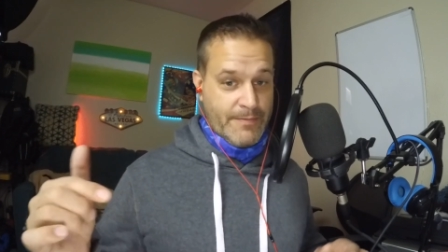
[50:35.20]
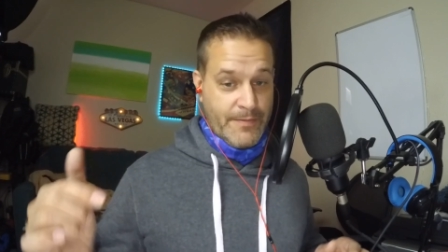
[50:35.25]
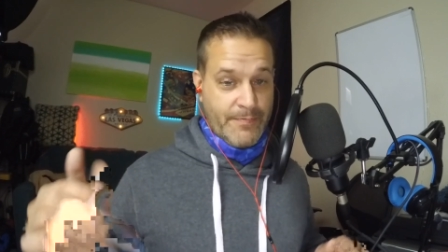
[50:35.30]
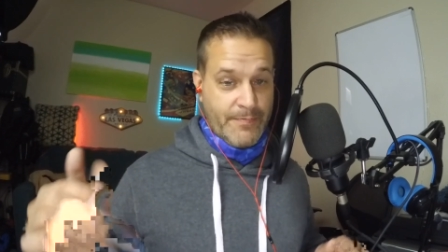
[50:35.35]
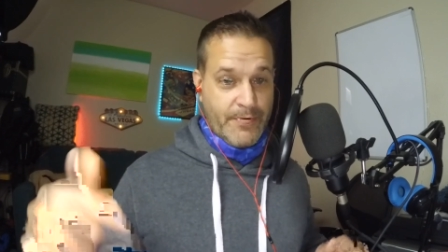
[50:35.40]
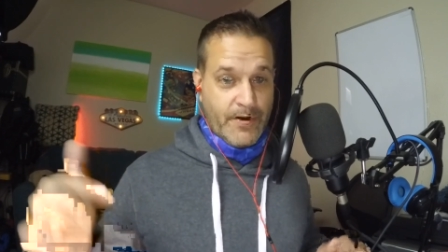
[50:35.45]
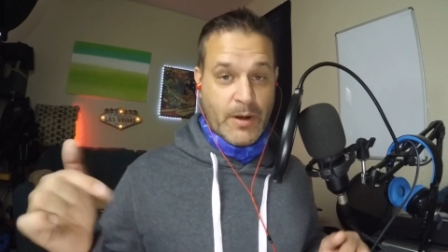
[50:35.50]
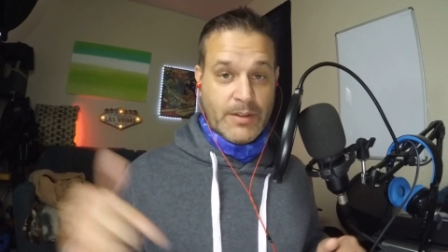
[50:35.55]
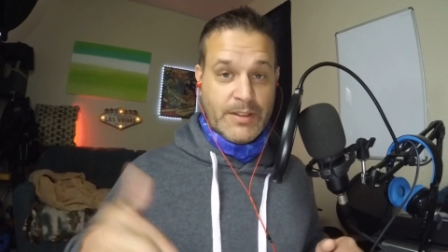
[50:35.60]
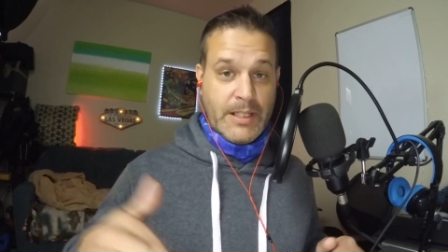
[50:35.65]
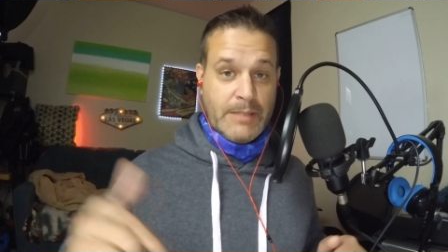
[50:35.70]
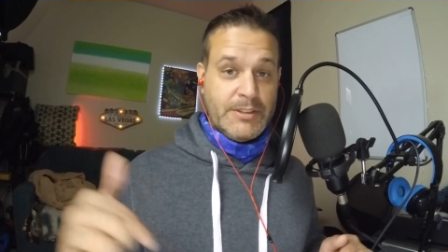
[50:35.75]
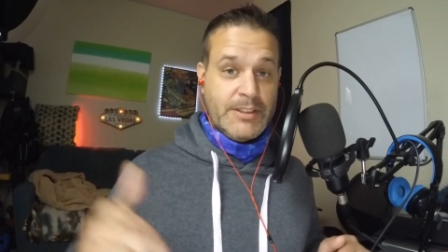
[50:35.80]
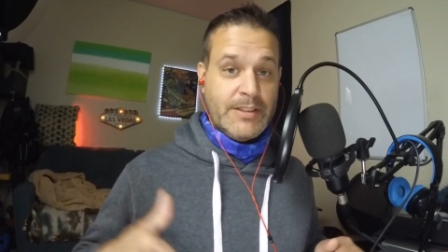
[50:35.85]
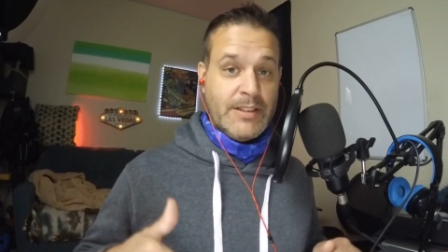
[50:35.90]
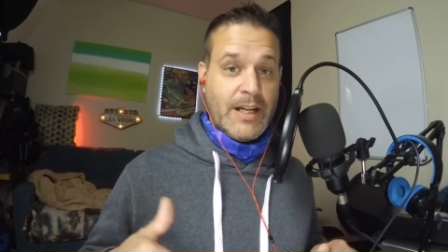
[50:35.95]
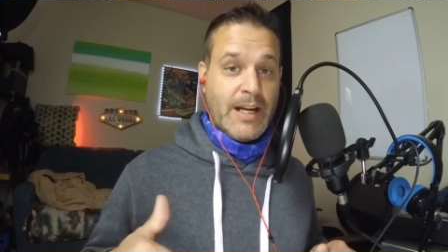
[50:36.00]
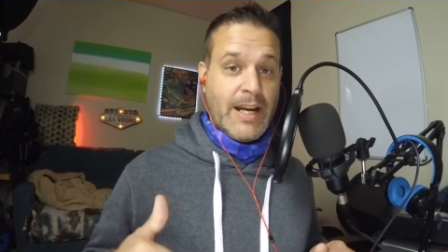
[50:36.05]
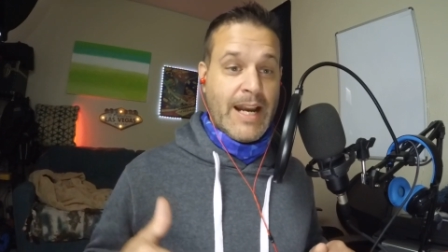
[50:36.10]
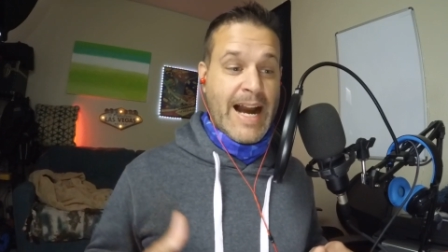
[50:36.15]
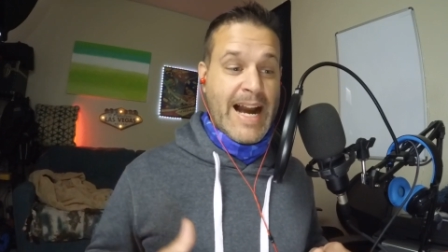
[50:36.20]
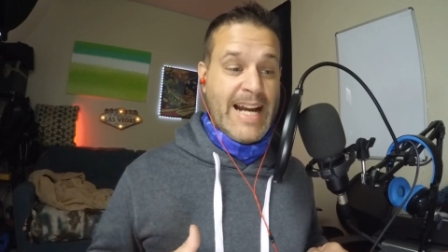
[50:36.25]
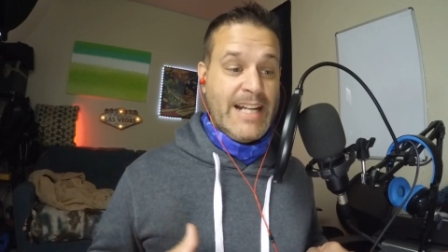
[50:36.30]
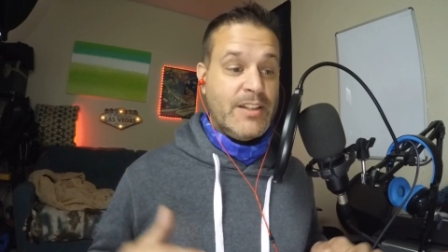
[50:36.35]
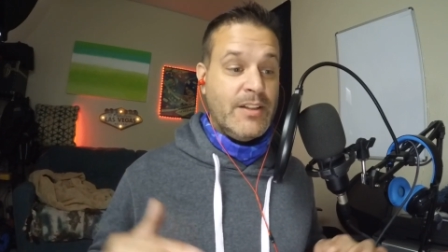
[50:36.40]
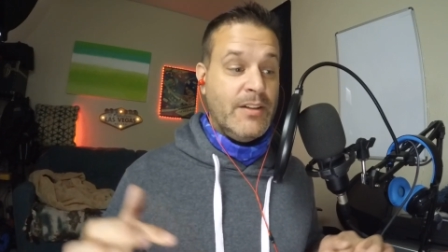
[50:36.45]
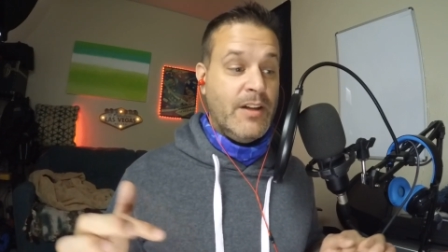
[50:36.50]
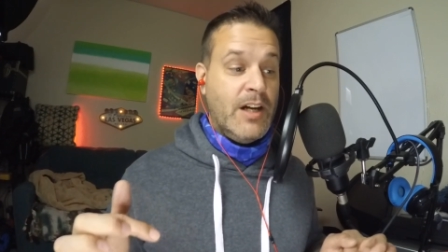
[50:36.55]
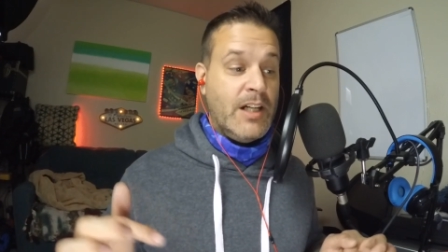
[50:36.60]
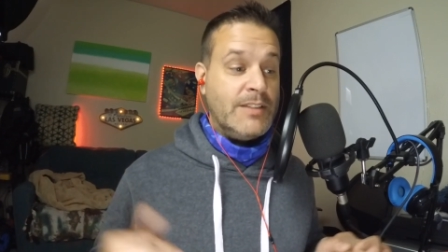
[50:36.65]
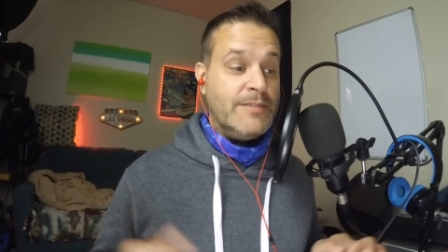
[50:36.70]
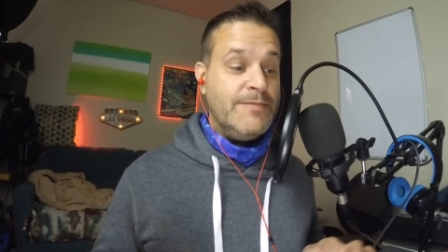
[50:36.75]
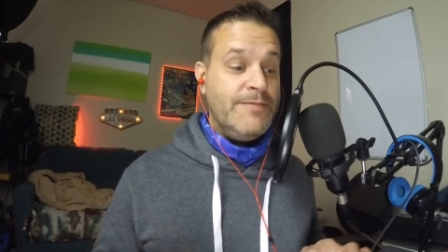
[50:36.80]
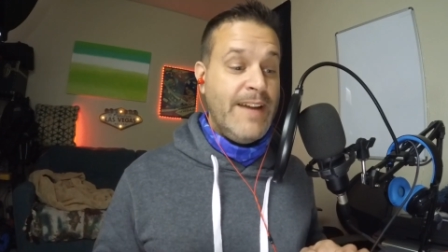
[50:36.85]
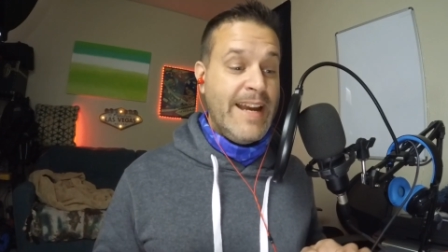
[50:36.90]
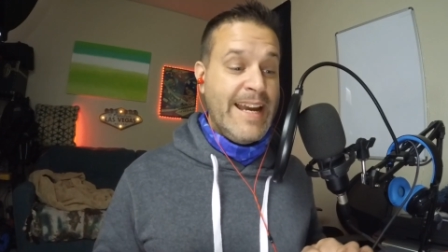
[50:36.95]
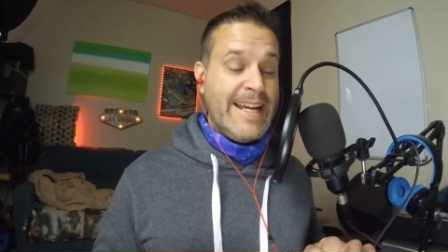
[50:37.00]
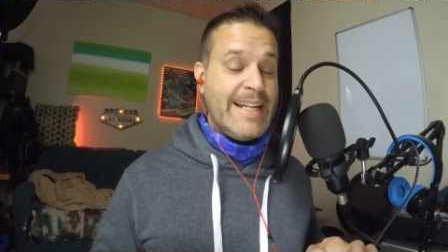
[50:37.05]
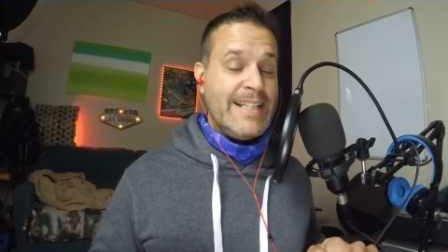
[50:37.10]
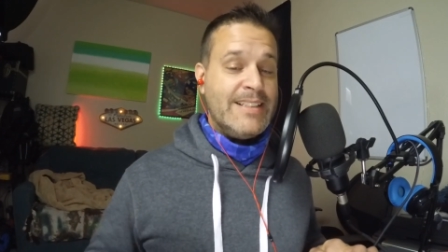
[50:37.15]
pro tips guide to Las
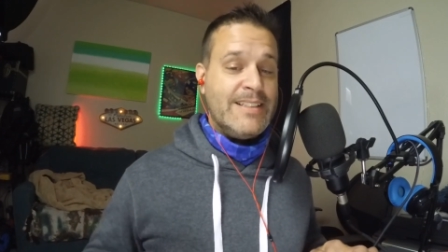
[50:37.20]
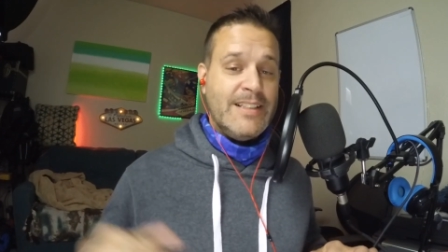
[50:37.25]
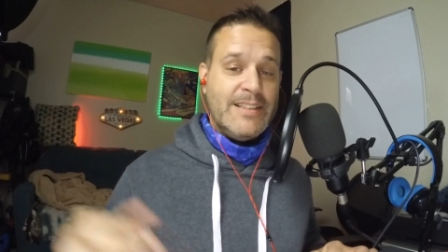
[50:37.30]
Vegas.